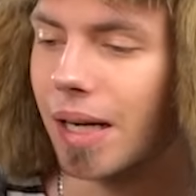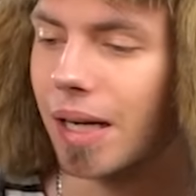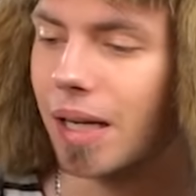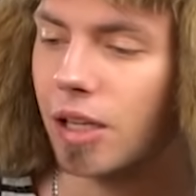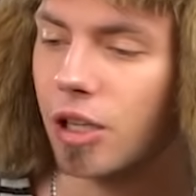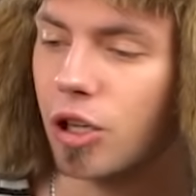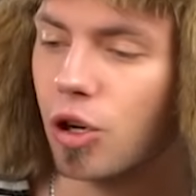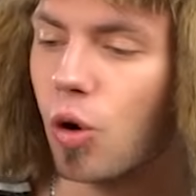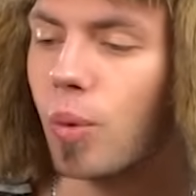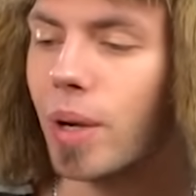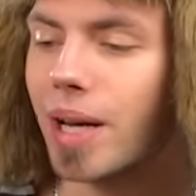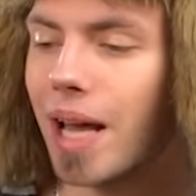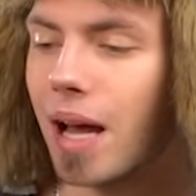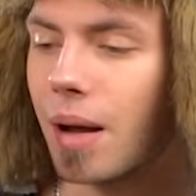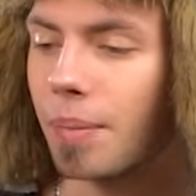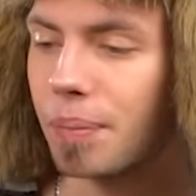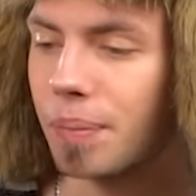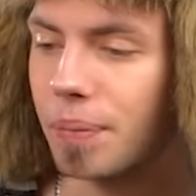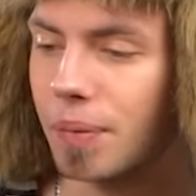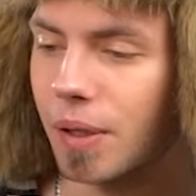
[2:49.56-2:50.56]
growing
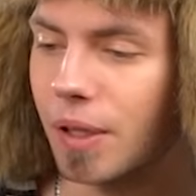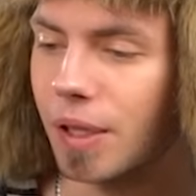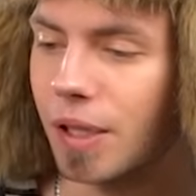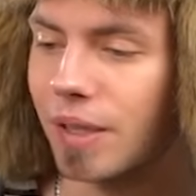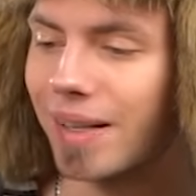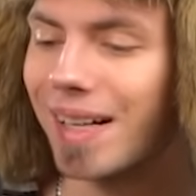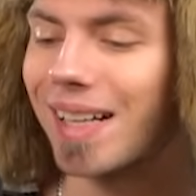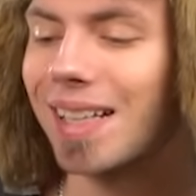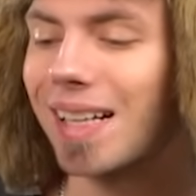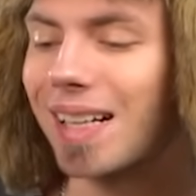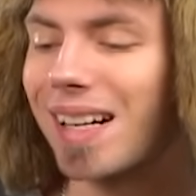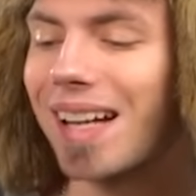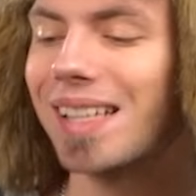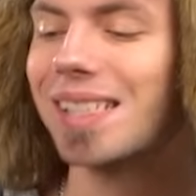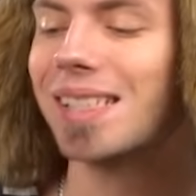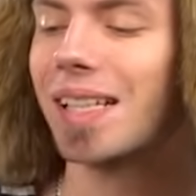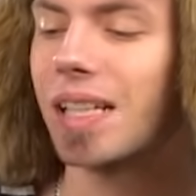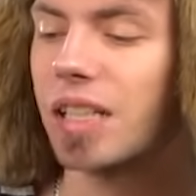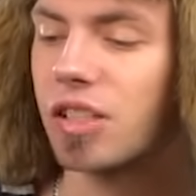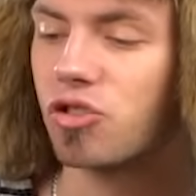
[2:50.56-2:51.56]
up,
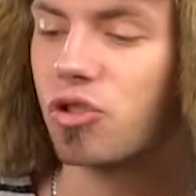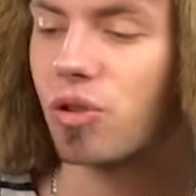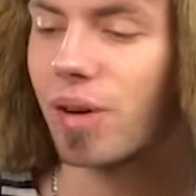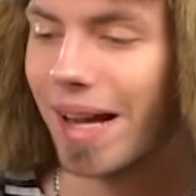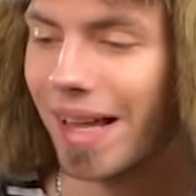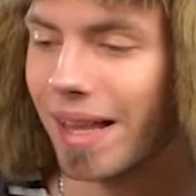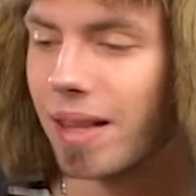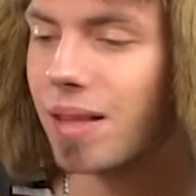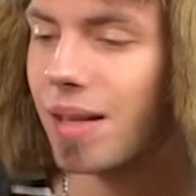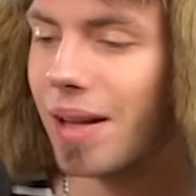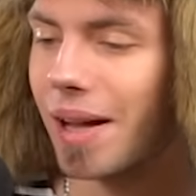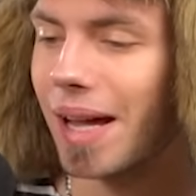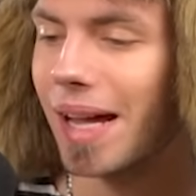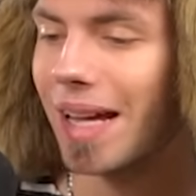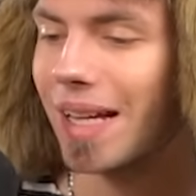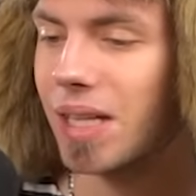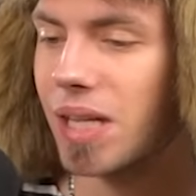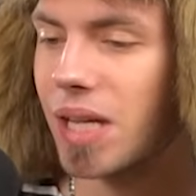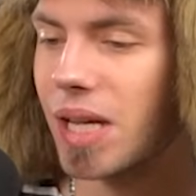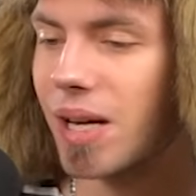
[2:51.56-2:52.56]
rising trend
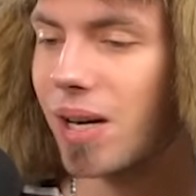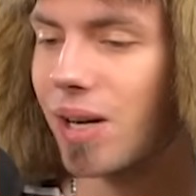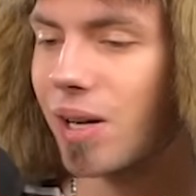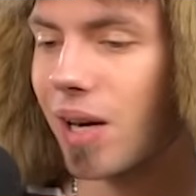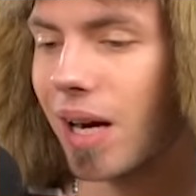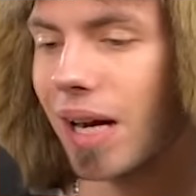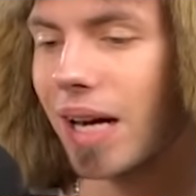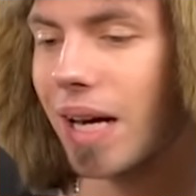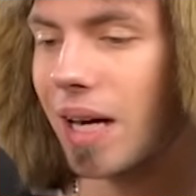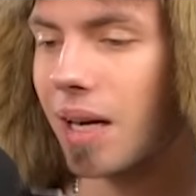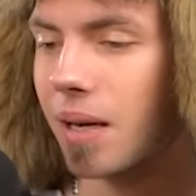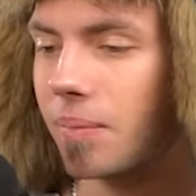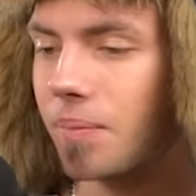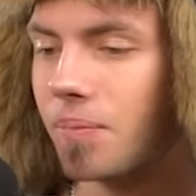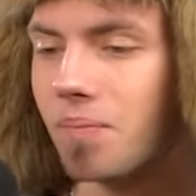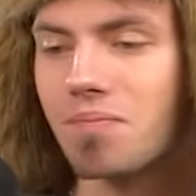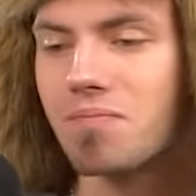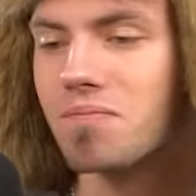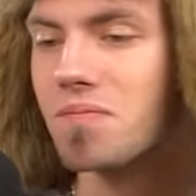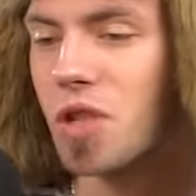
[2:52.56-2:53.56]
here.
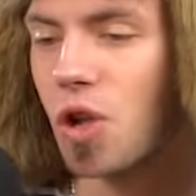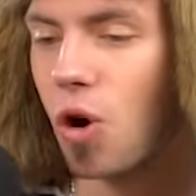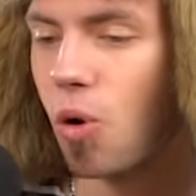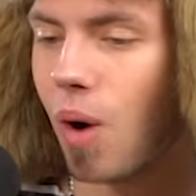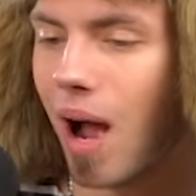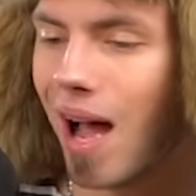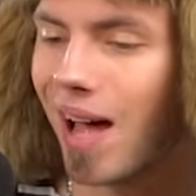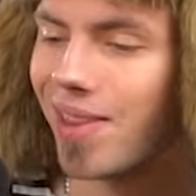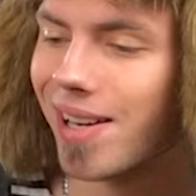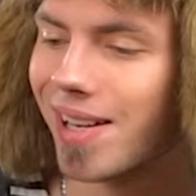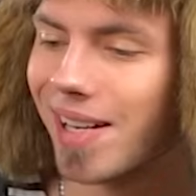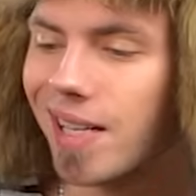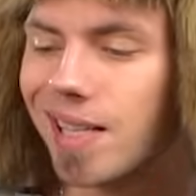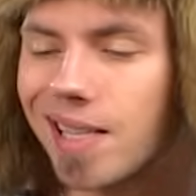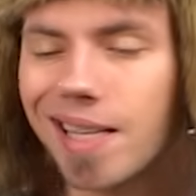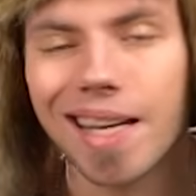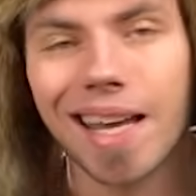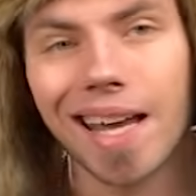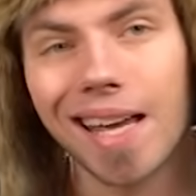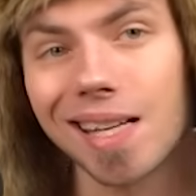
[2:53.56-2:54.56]
No other
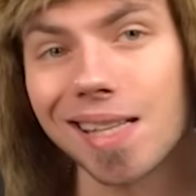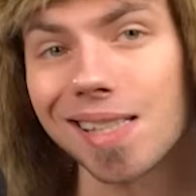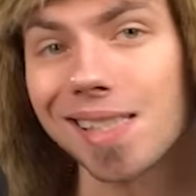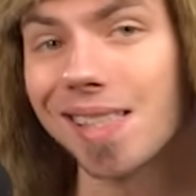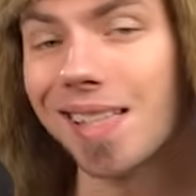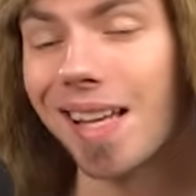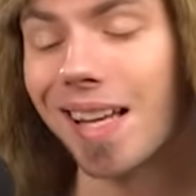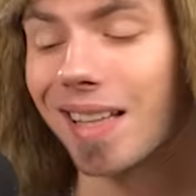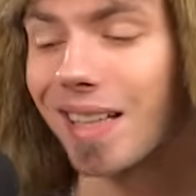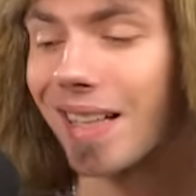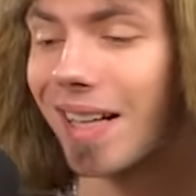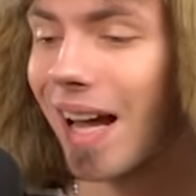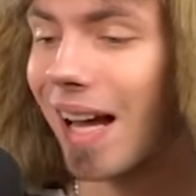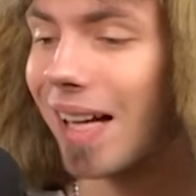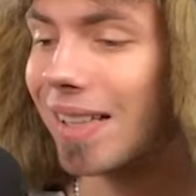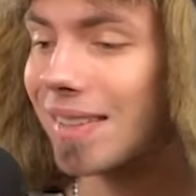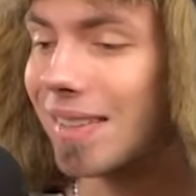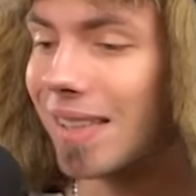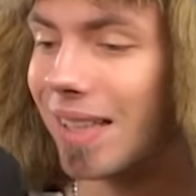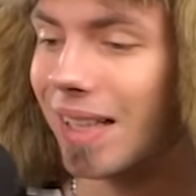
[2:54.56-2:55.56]
indicators telling
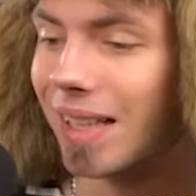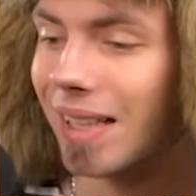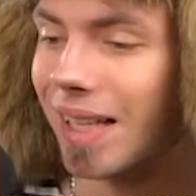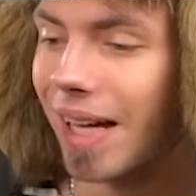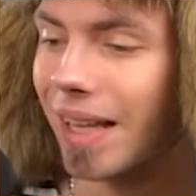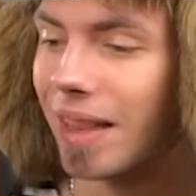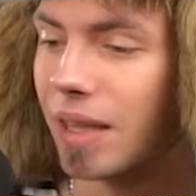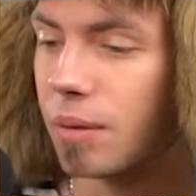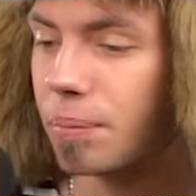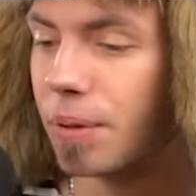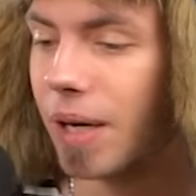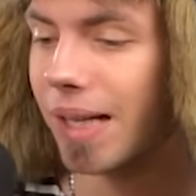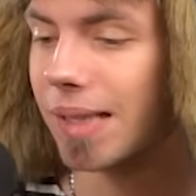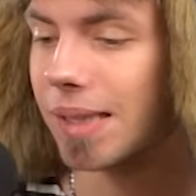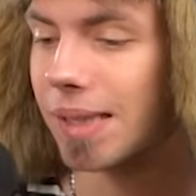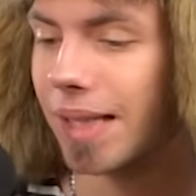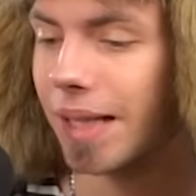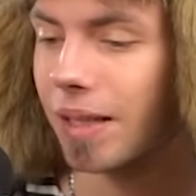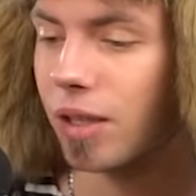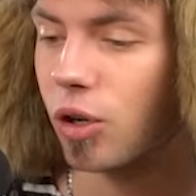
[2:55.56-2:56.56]
us that the
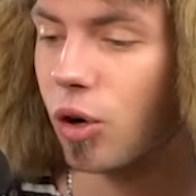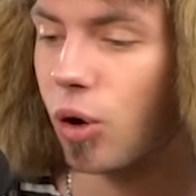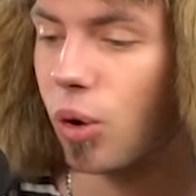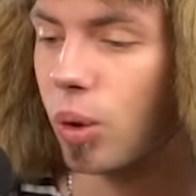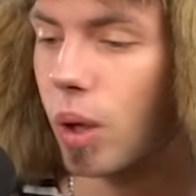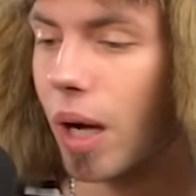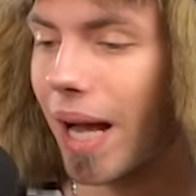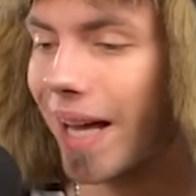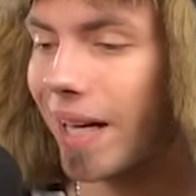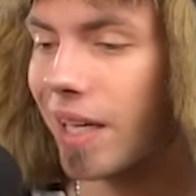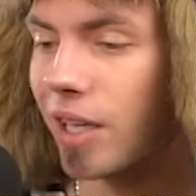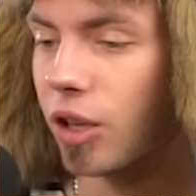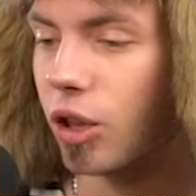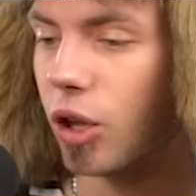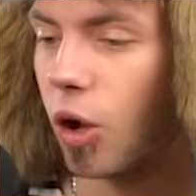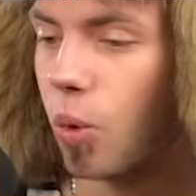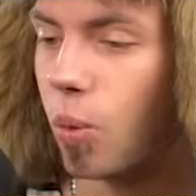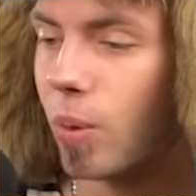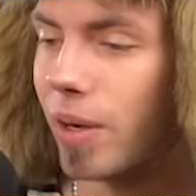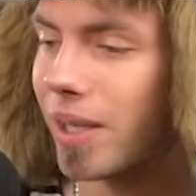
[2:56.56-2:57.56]
price can go any
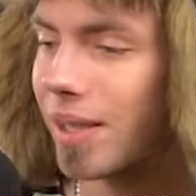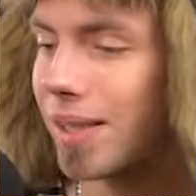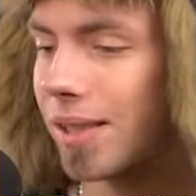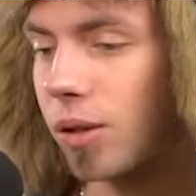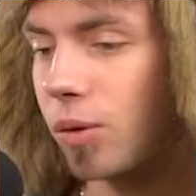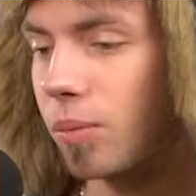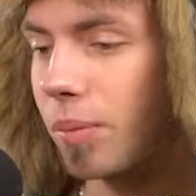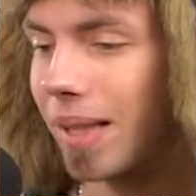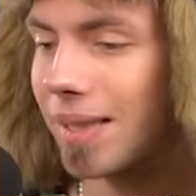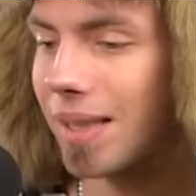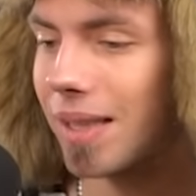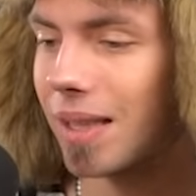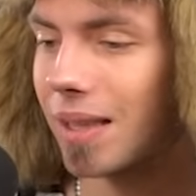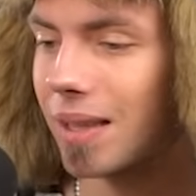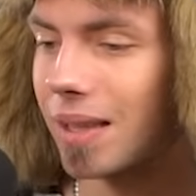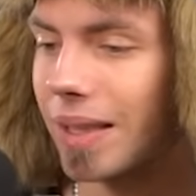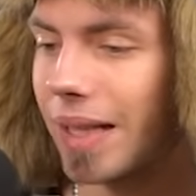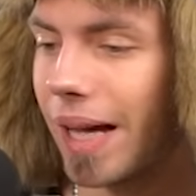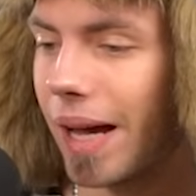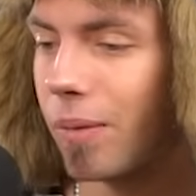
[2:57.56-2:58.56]
lower. So
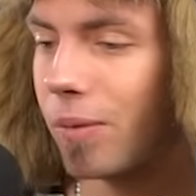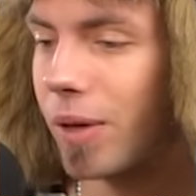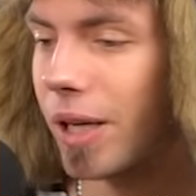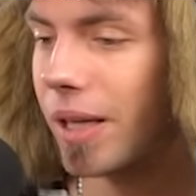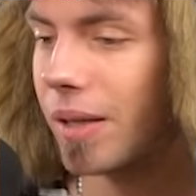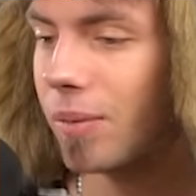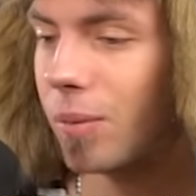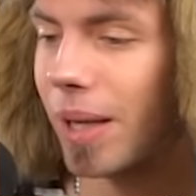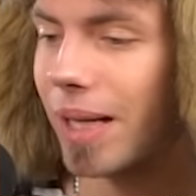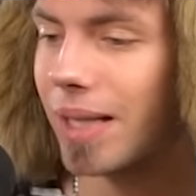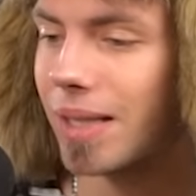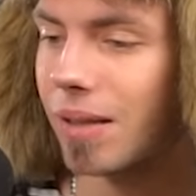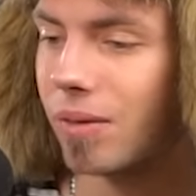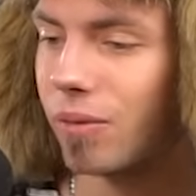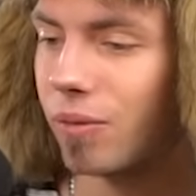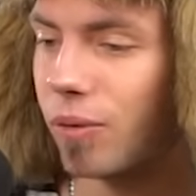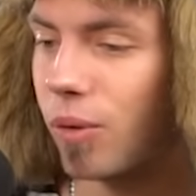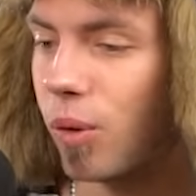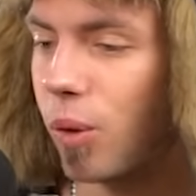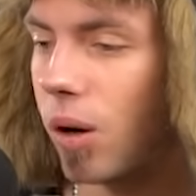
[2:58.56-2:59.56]
basically, yeah, we are waiting
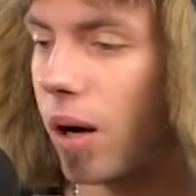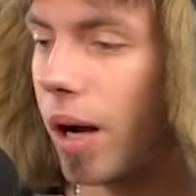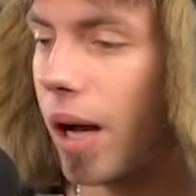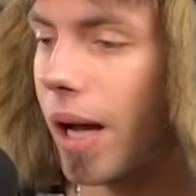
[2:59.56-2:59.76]
for